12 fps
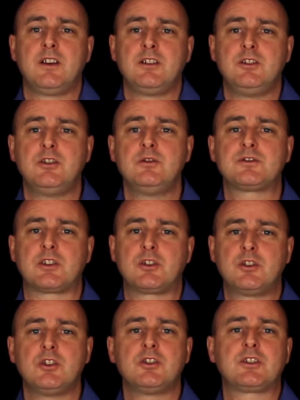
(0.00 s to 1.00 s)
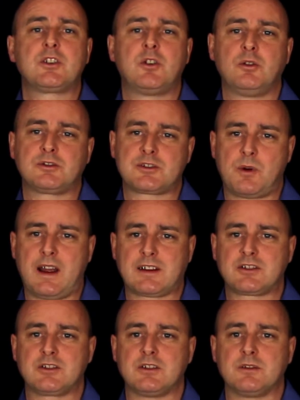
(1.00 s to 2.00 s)
use a good call to
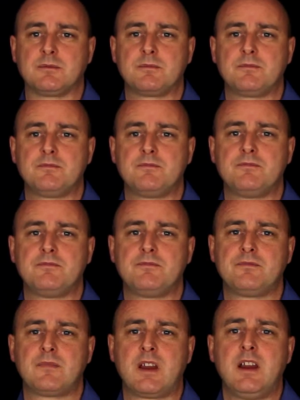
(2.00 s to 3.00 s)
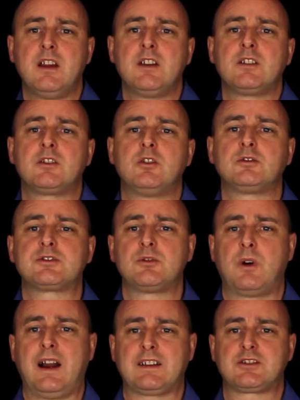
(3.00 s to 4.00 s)
action. Call
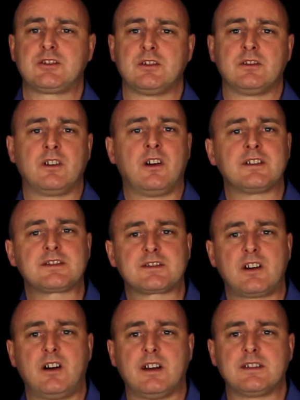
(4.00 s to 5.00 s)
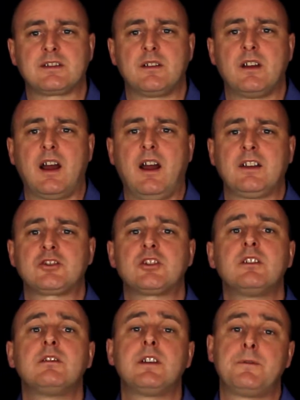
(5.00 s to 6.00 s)
to action on a site
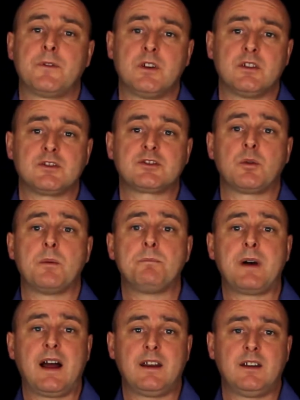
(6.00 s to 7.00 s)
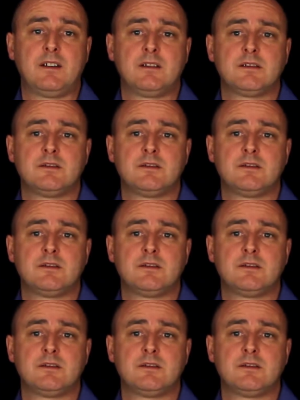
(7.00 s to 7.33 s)
actually refers to a banner,